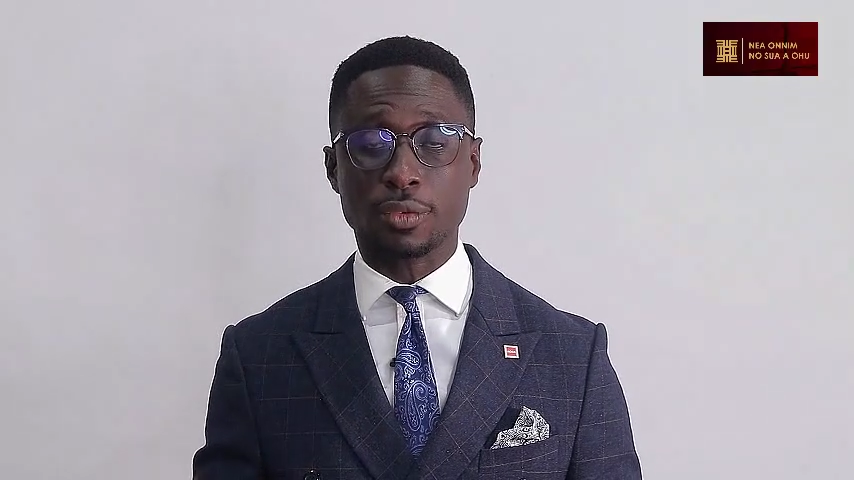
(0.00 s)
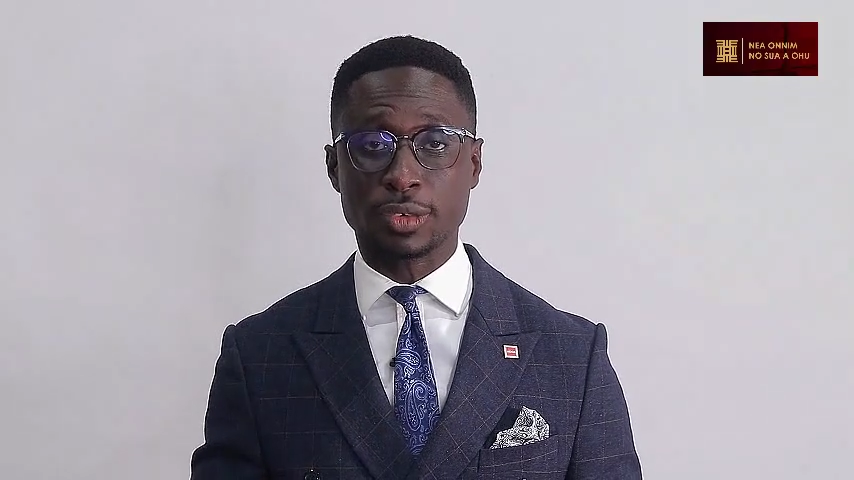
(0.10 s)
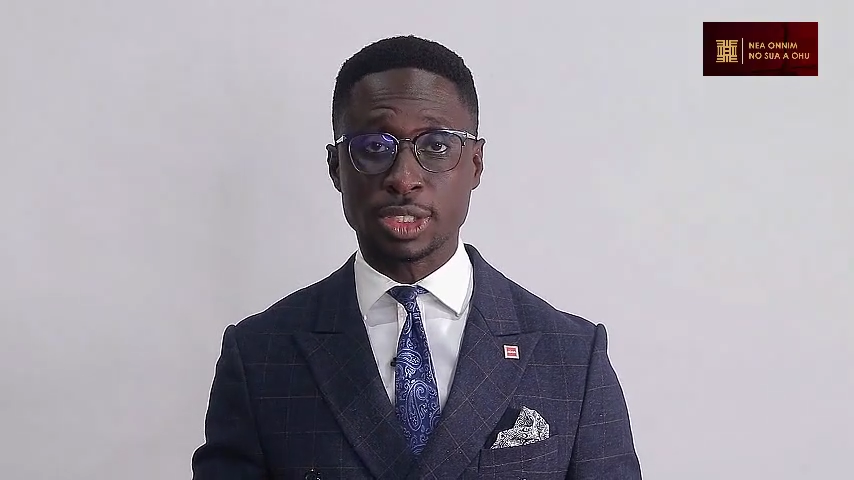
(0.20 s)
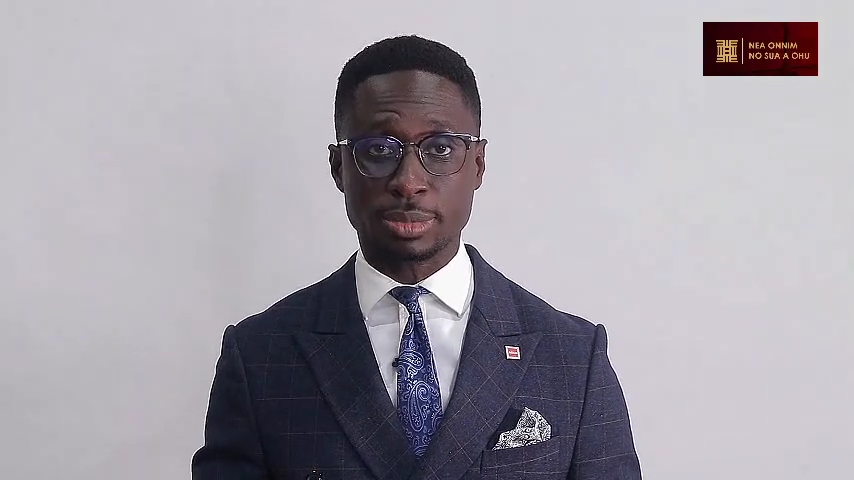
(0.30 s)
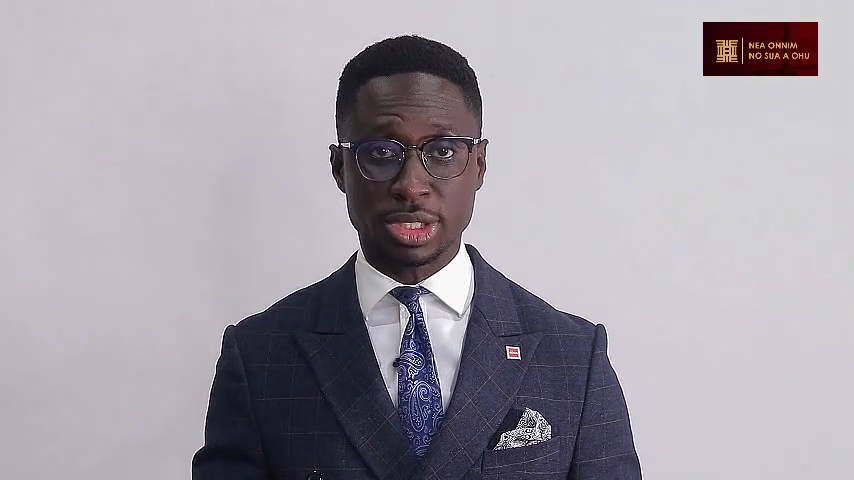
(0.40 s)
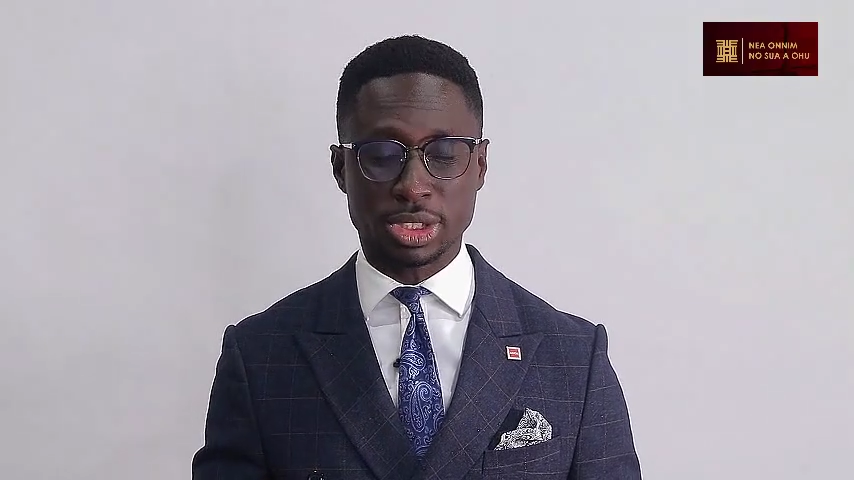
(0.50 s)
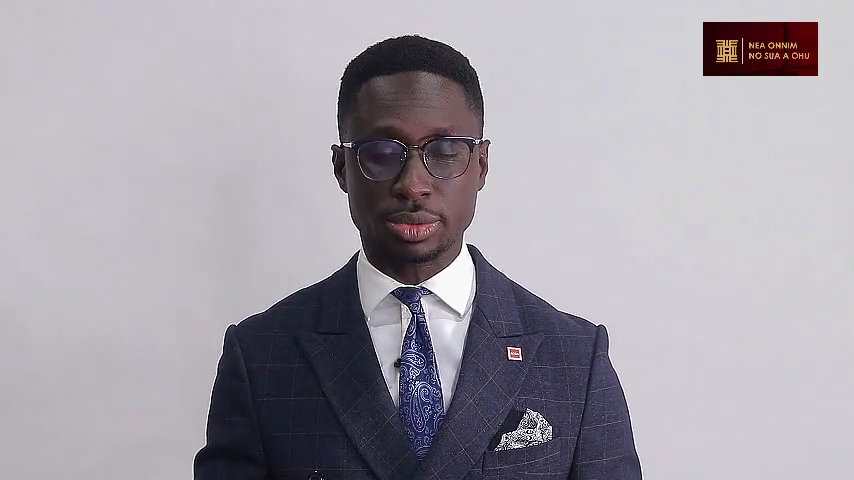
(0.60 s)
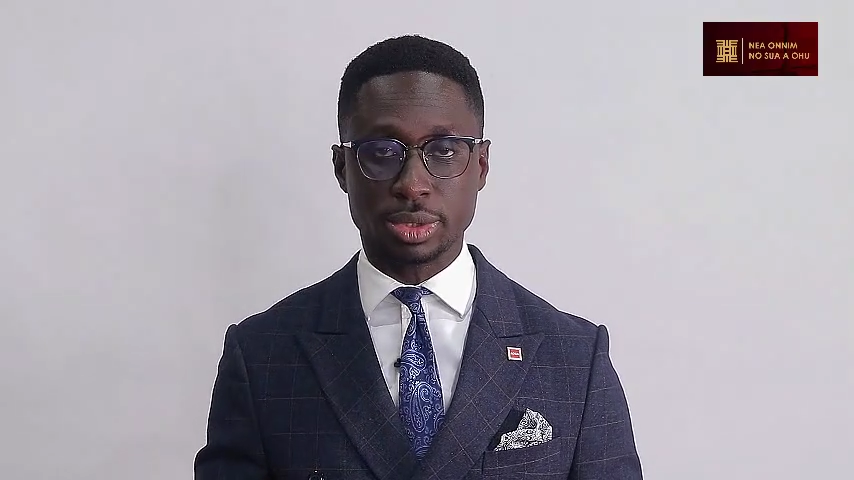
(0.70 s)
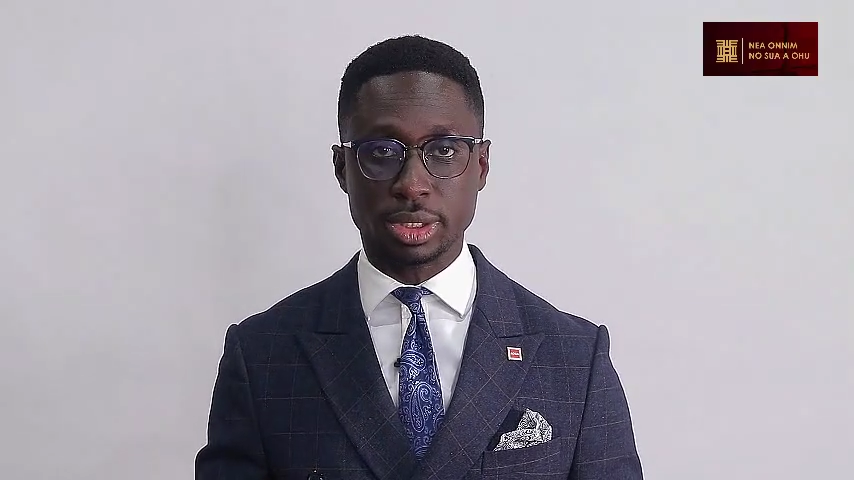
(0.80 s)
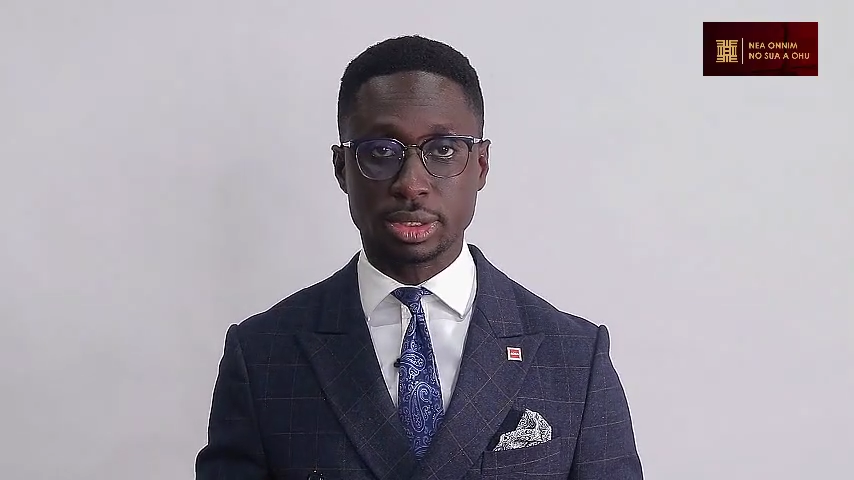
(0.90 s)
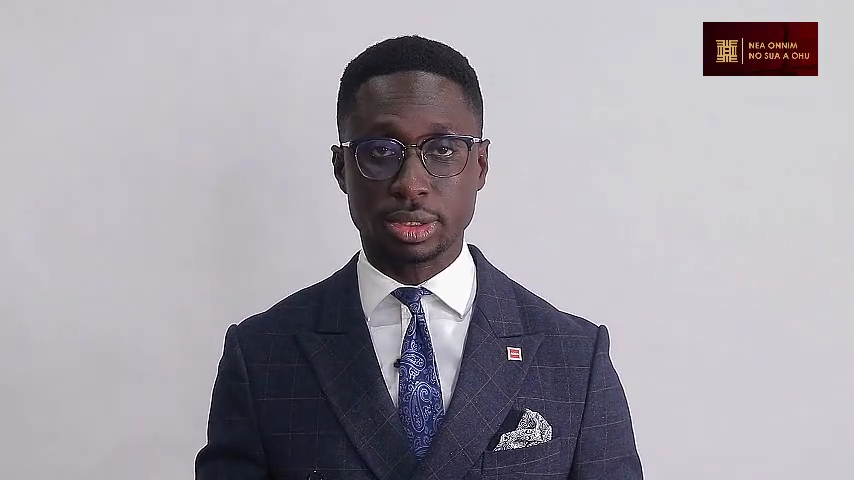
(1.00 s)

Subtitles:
office machinery.